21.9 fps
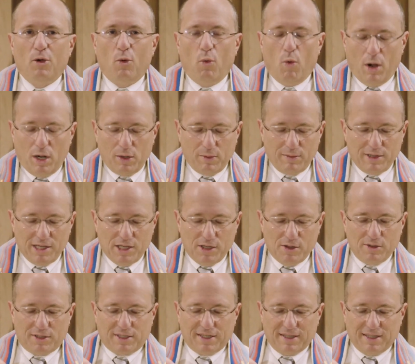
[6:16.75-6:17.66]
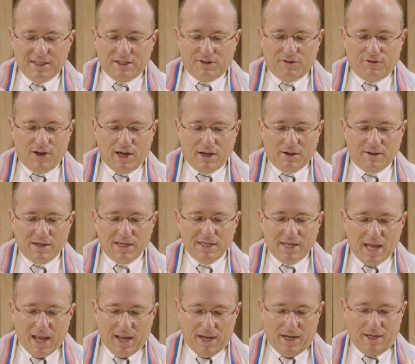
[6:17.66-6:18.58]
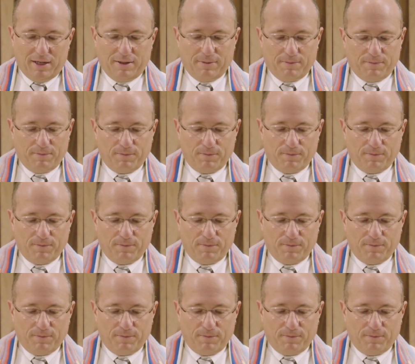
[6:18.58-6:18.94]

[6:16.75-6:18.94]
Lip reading: one we use to this very day,